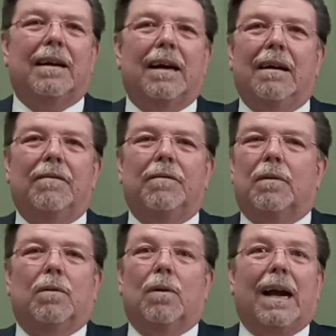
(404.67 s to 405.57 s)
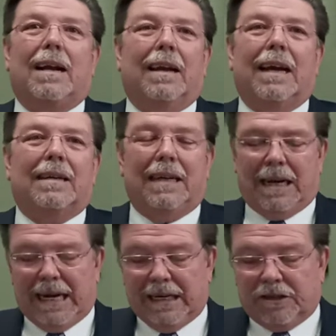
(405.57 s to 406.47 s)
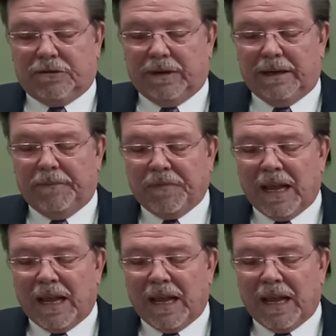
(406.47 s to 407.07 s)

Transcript: of recollecting history,